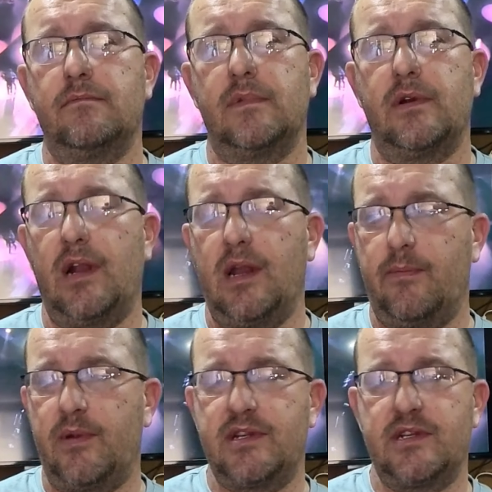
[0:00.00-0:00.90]
Really
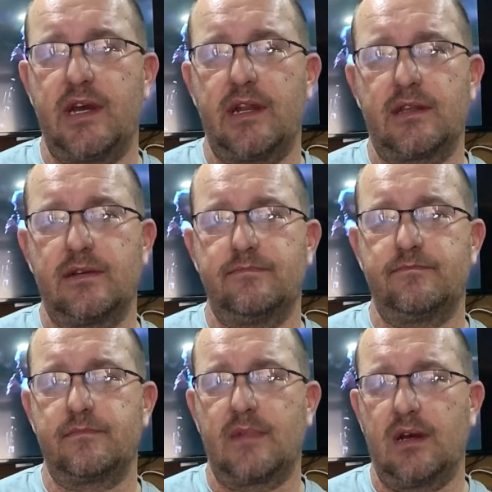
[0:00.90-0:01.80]
appreciate it.
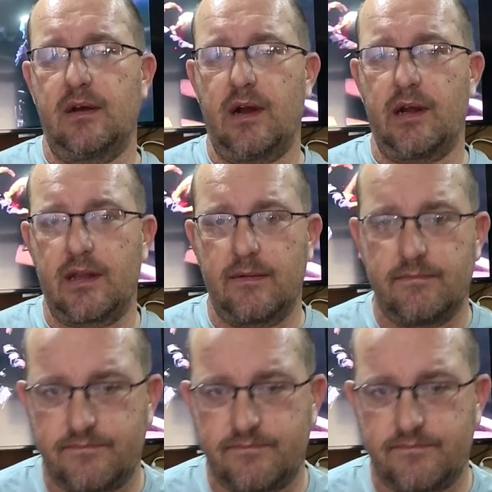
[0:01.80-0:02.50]
Right.